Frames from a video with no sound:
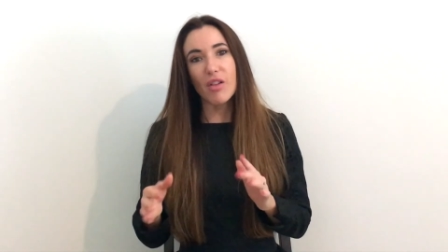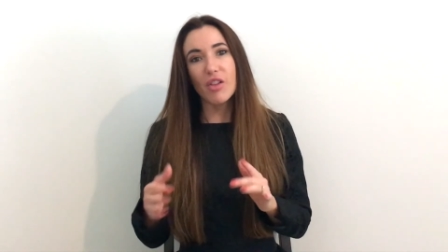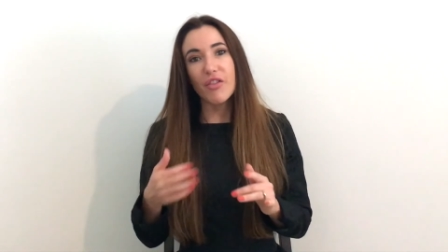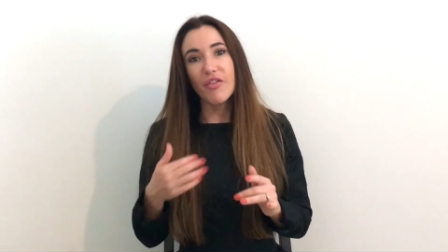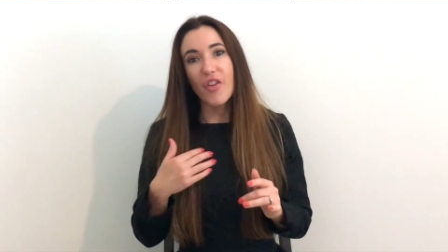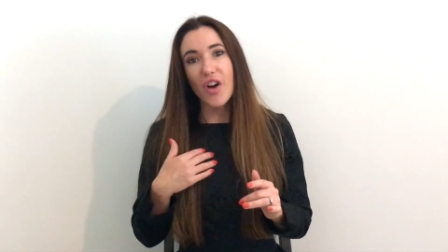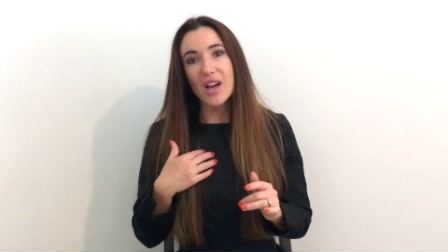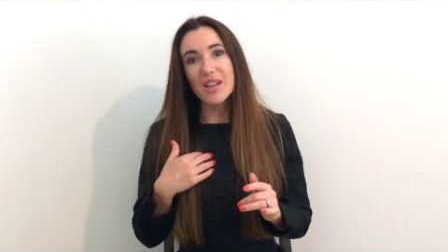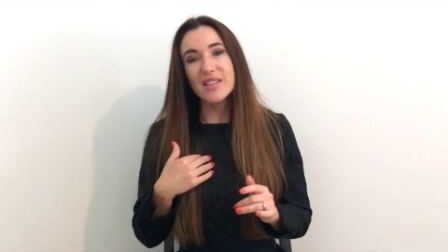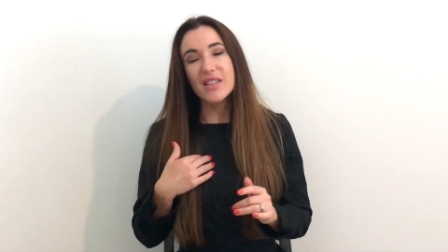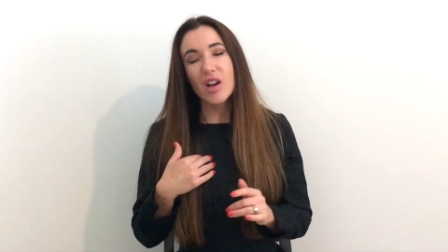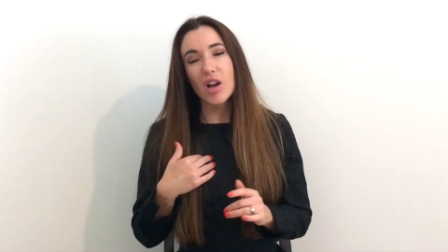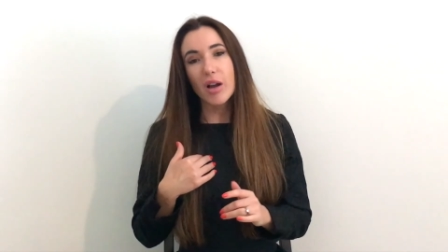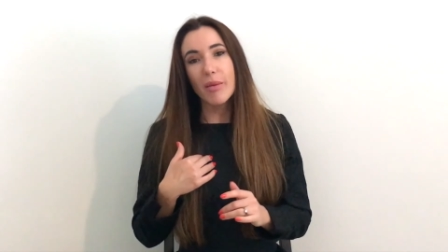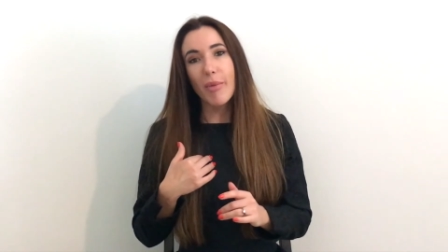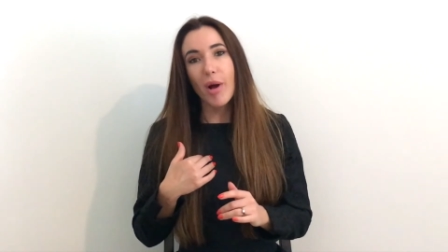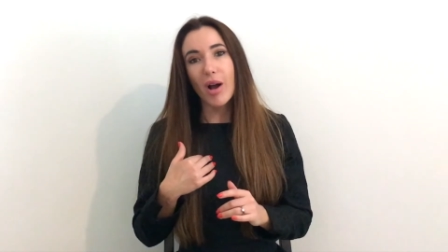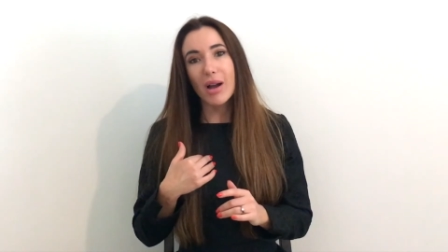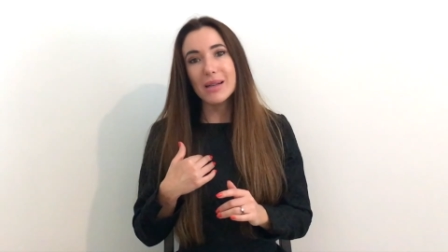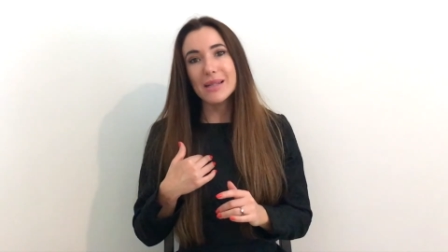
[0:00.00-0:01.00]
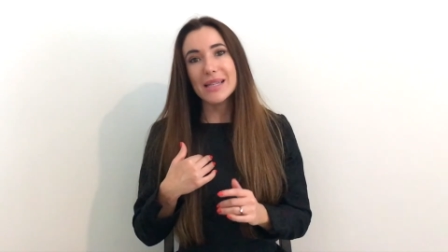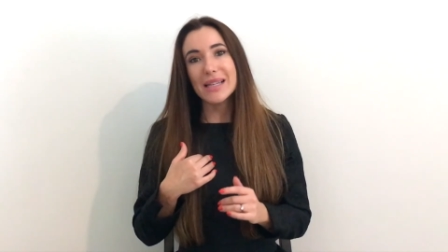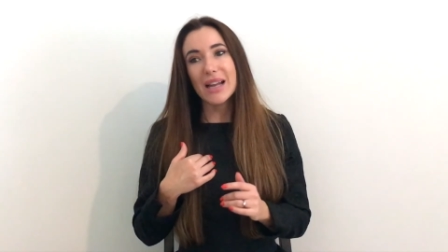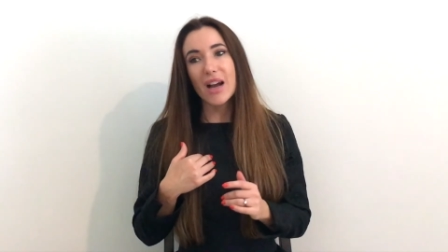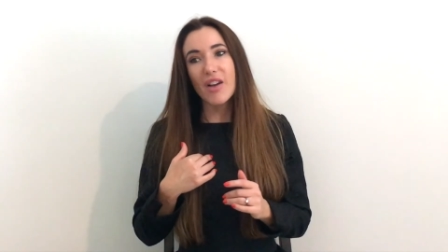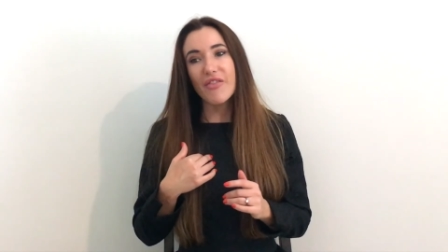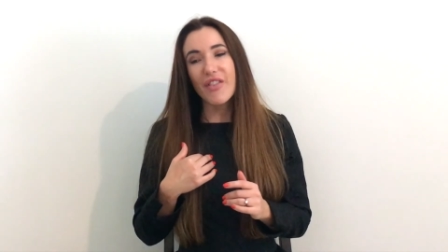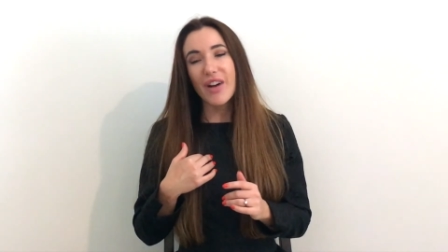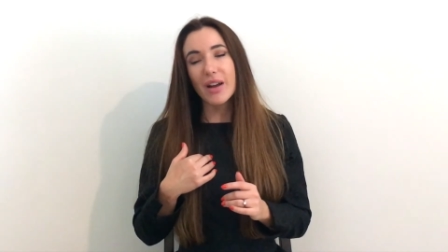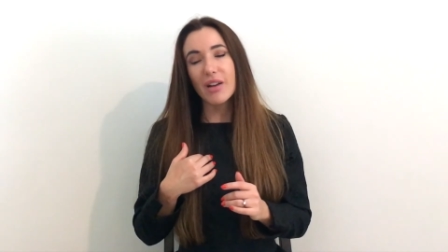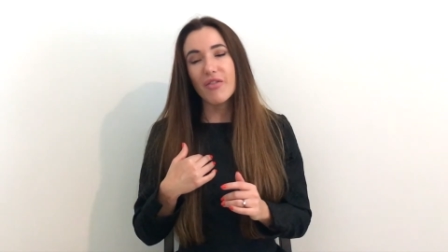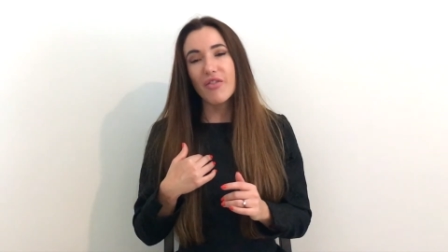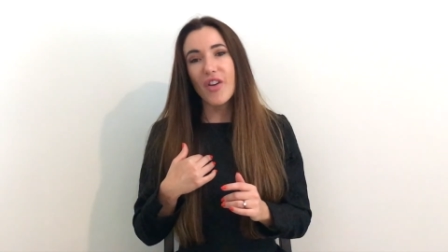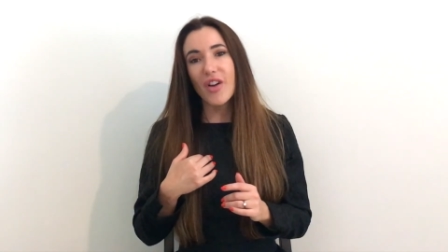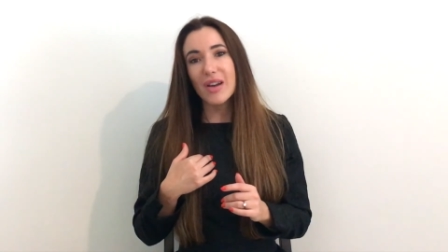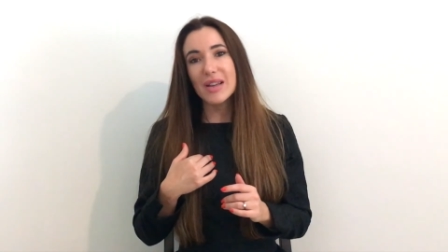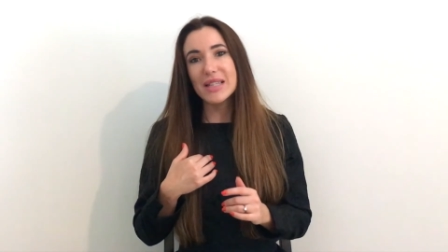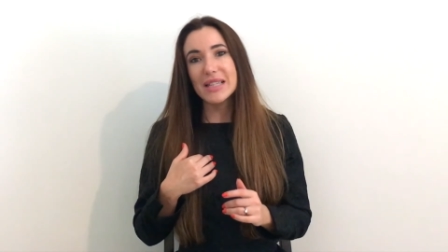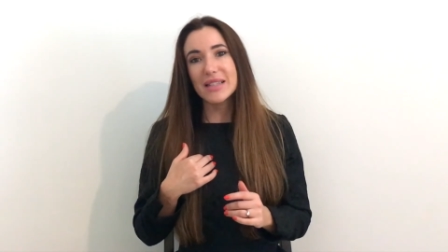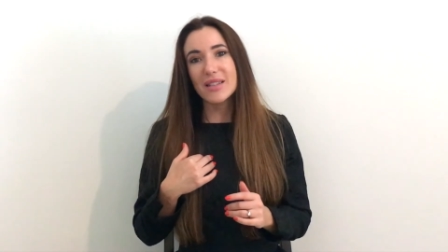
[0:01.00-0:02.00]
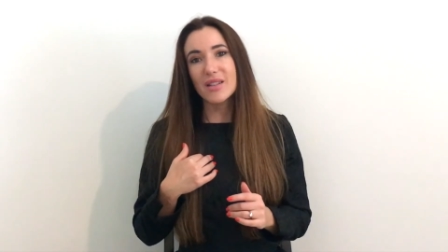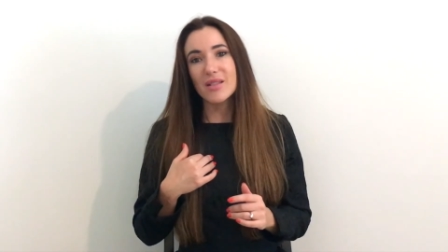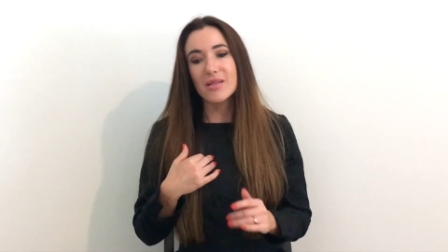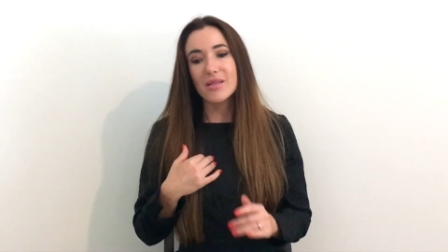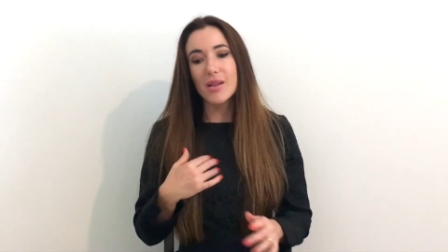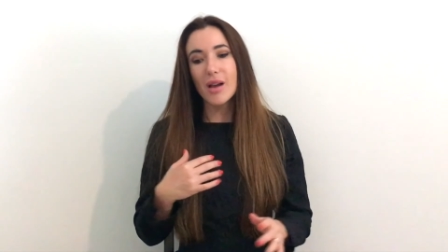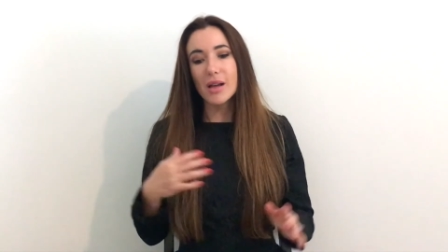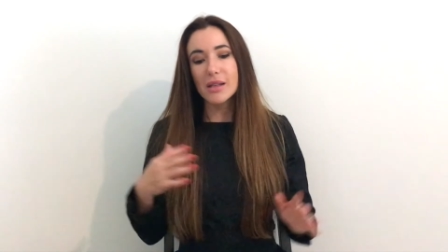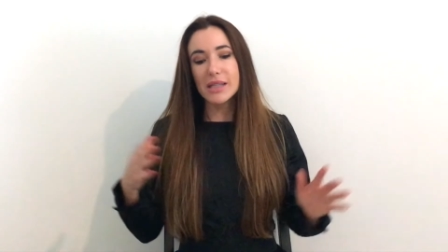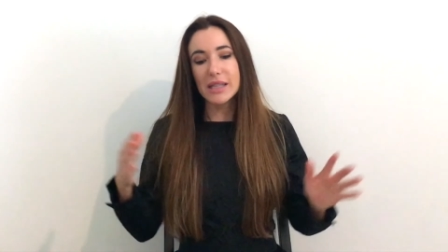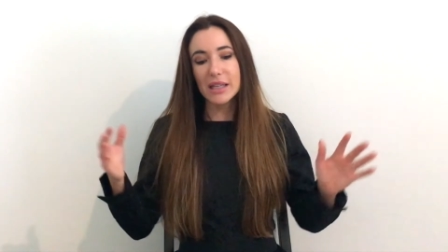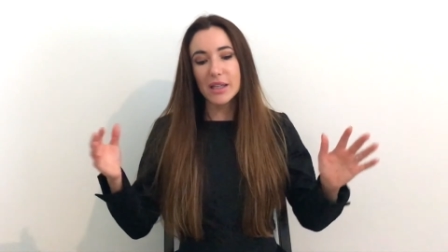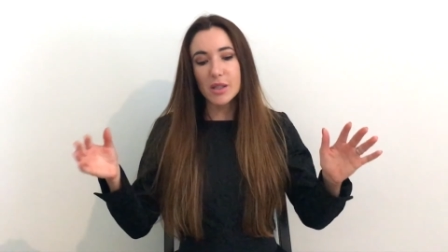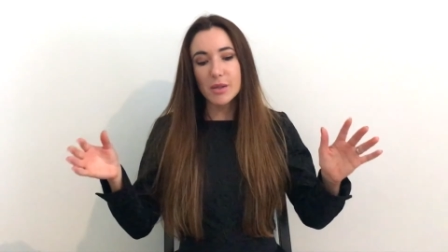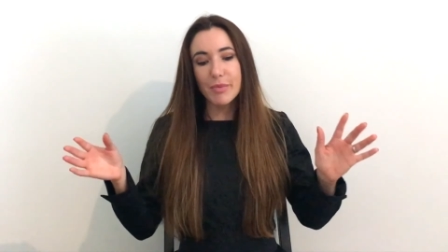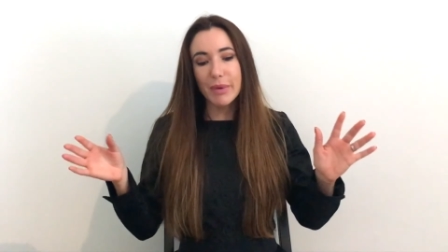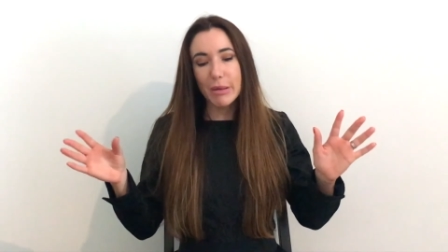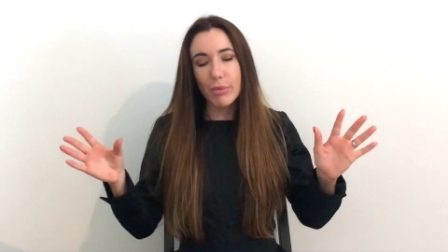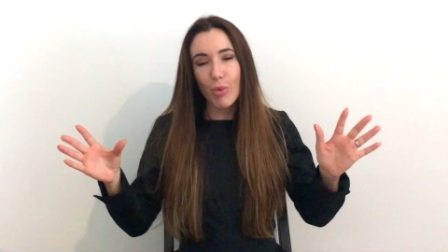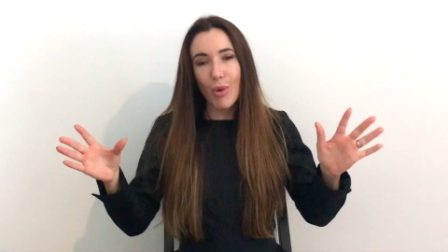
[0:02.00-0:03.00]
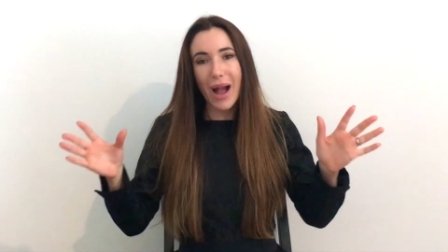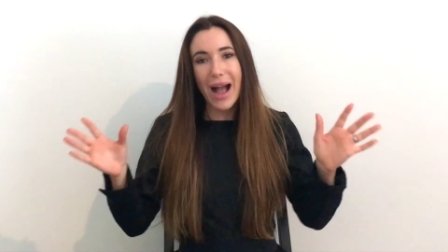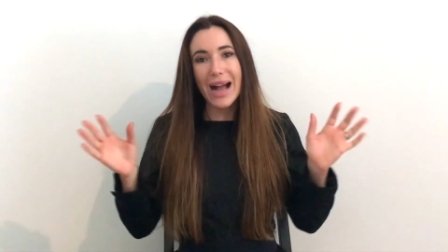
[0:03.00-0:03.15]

the first time I did it, I found it very disconcerting because people